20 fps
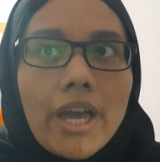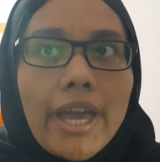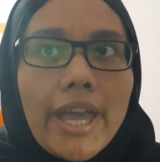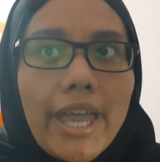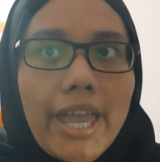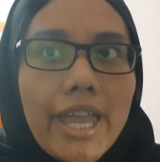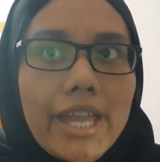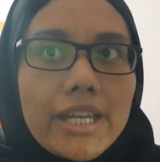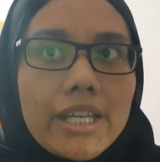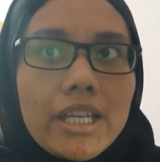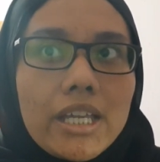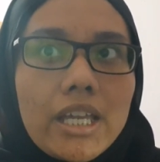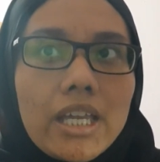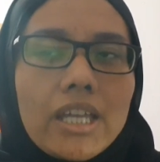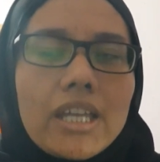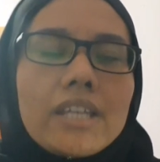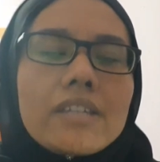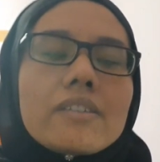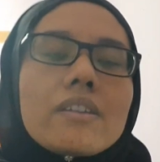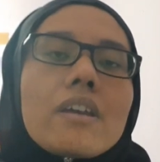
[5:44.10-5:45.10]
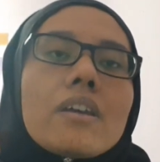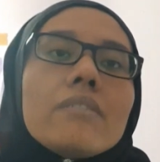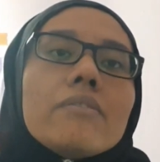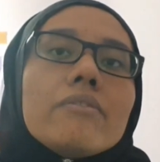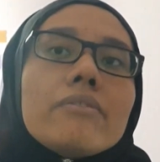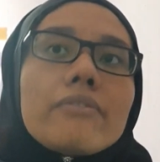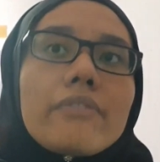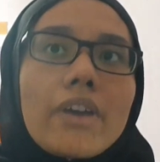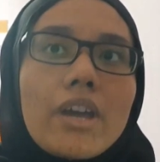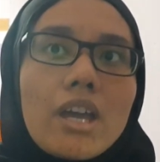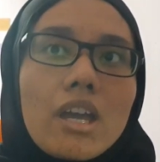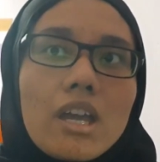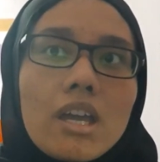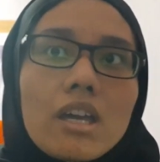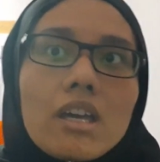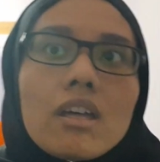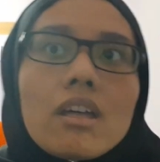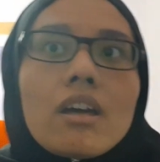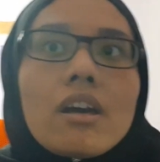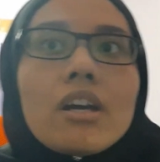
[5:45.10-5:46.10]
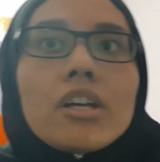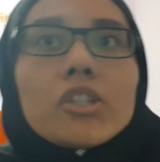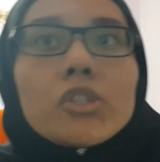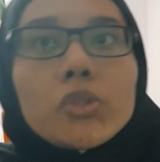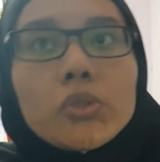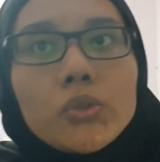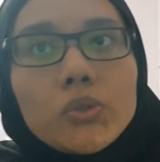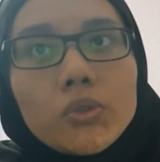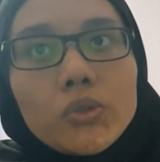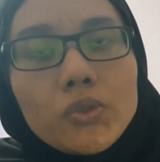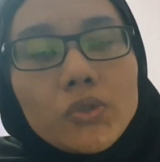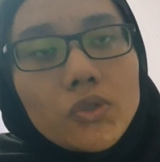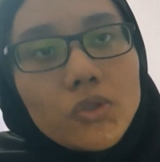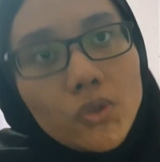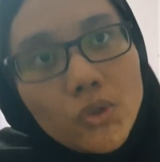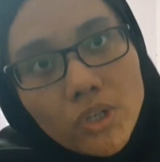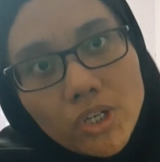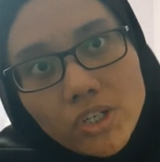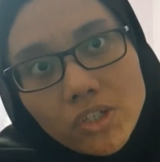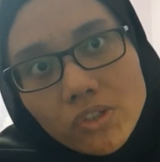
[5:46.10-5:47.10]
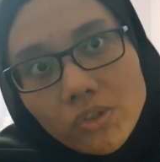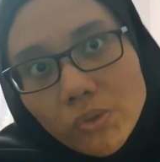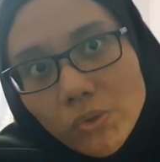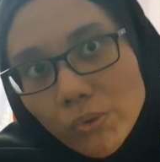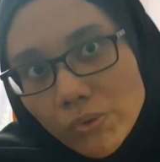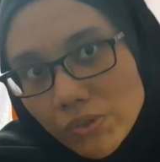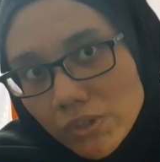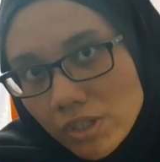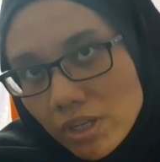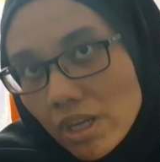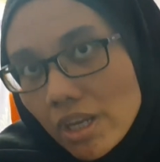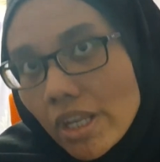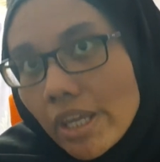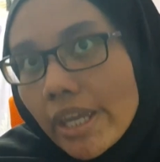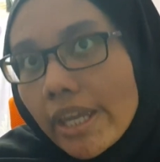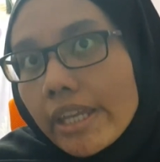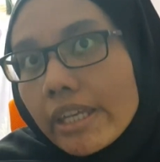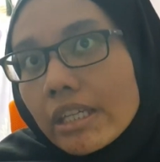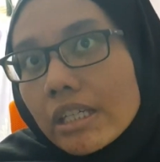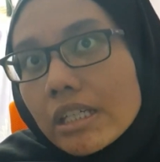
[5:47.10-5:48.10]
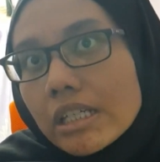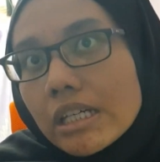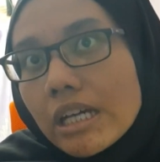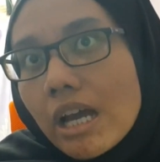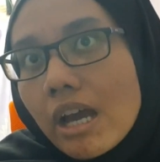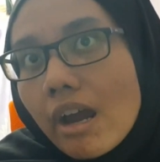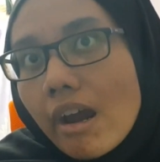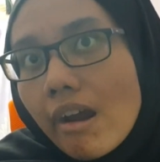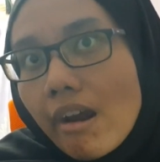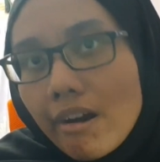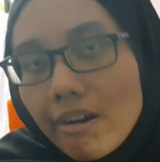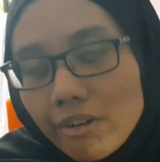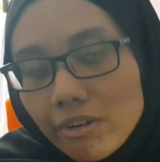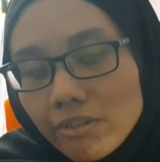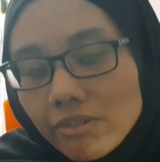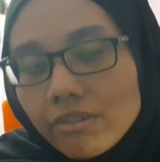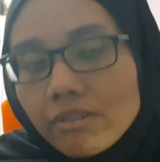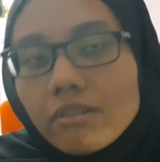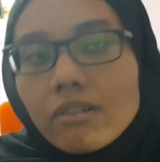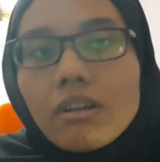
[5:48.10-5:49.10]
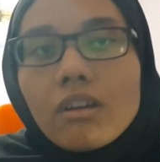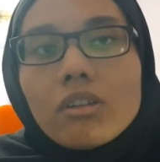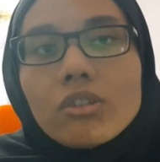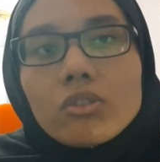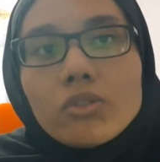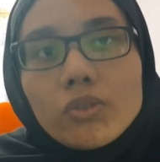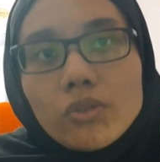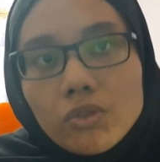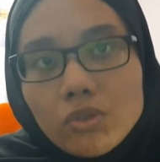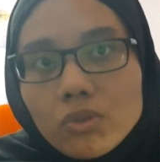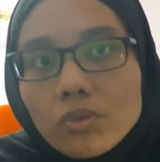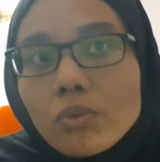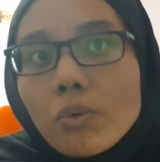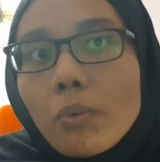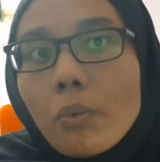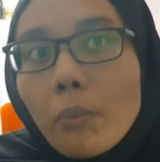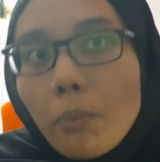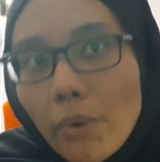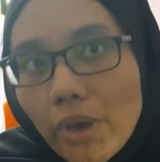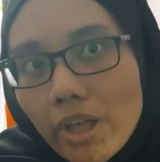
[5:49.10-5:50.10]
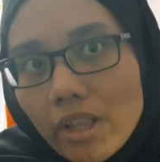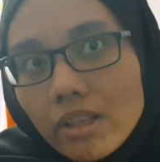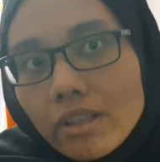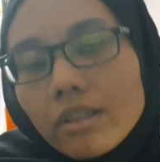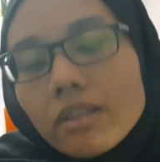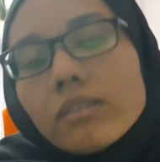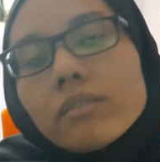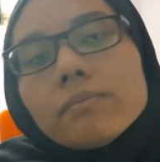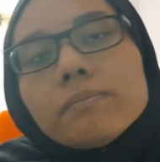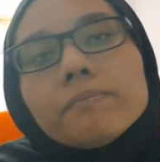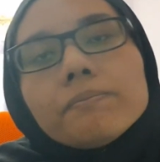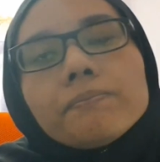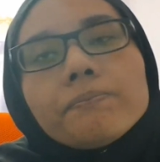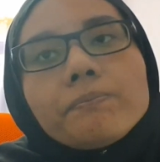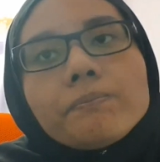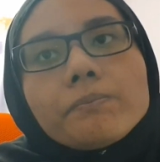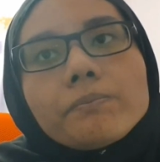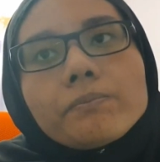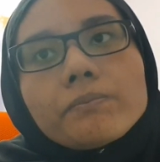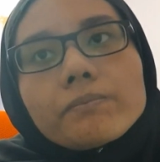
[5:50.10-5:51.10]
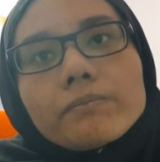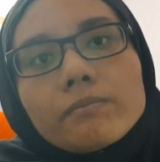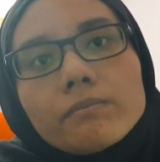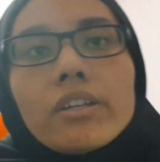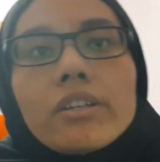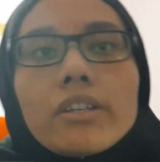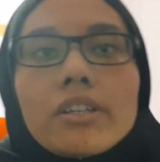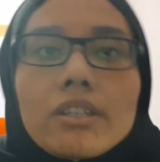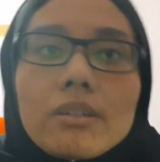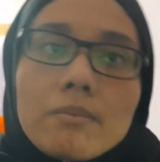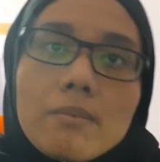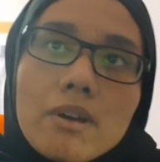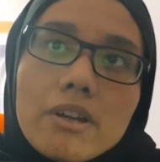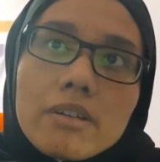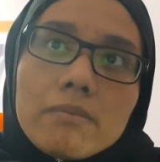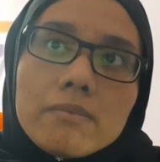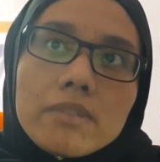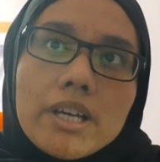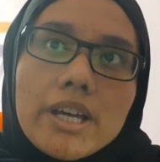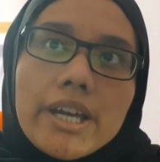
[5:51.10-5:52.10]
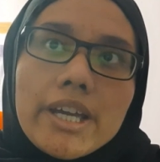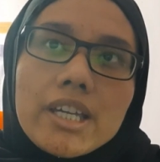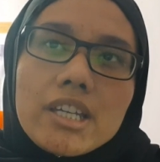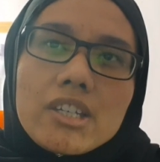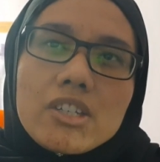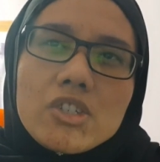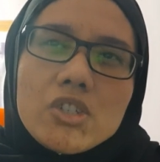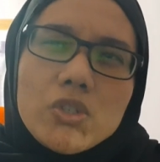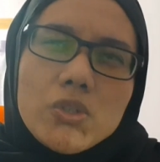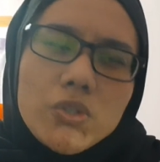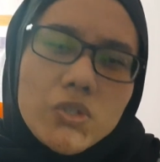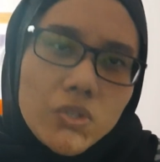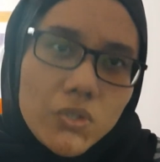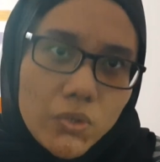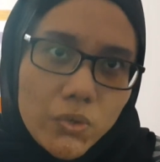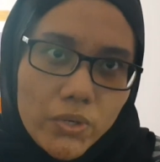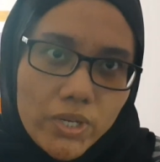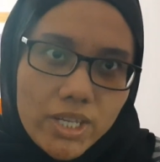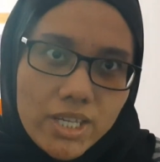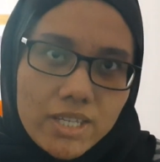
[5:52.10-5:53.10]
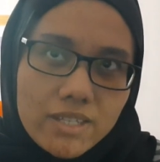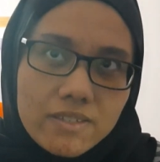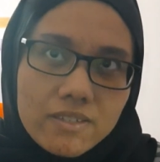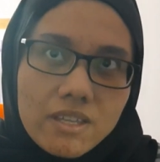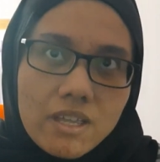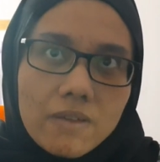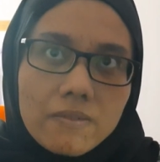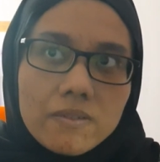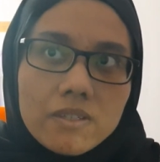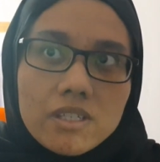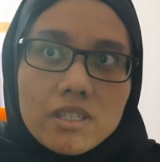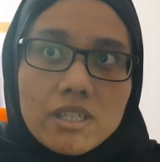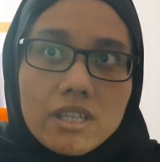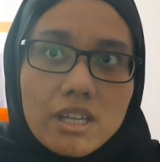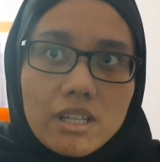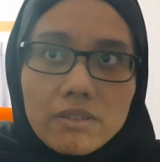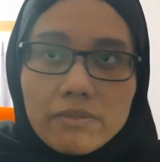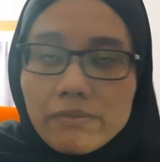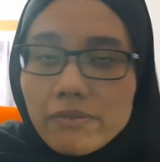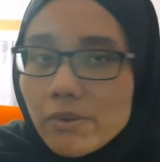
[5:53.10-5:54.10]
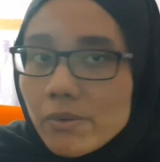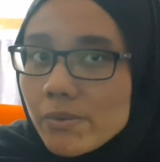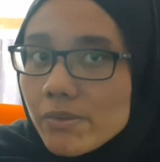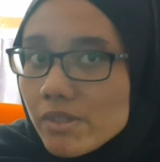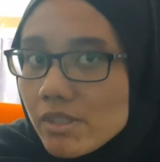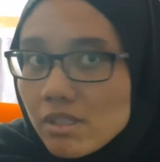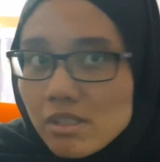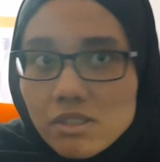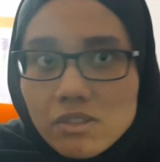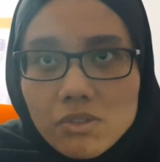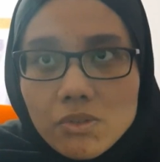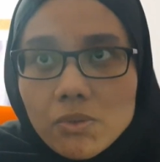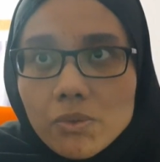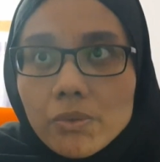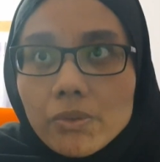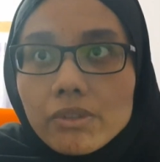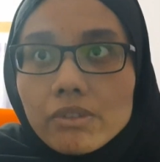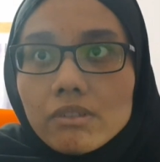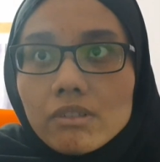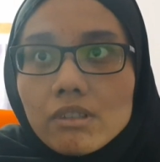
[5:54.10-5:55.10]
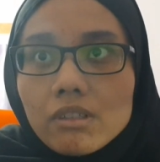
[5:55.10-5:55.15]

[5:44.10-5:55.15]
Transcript: and it is unfair to students who studied hard to do well. Okay, the bottom line, should students have cell phones in school?